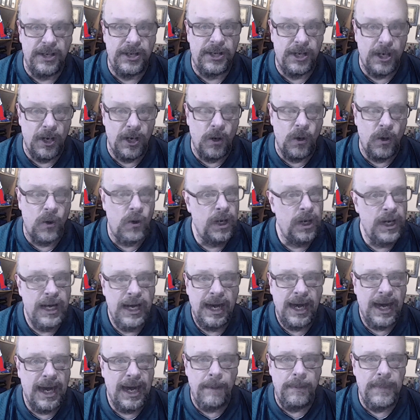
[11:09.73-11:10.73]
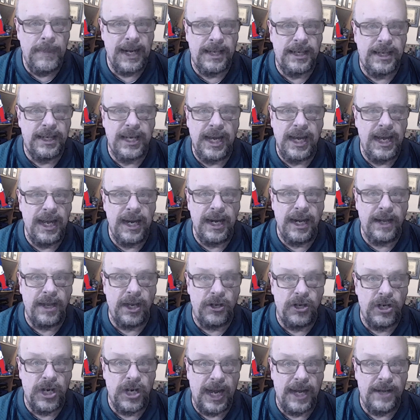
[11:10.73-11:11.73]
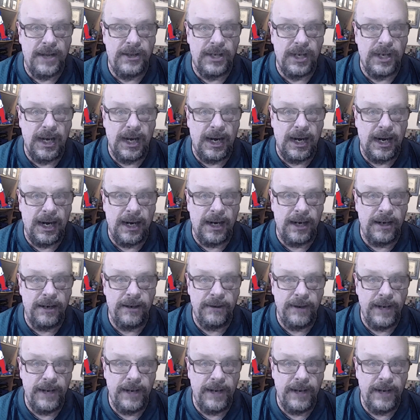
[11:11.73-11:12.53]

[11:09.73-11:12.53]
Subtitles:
So I'm not saying that the Jets are,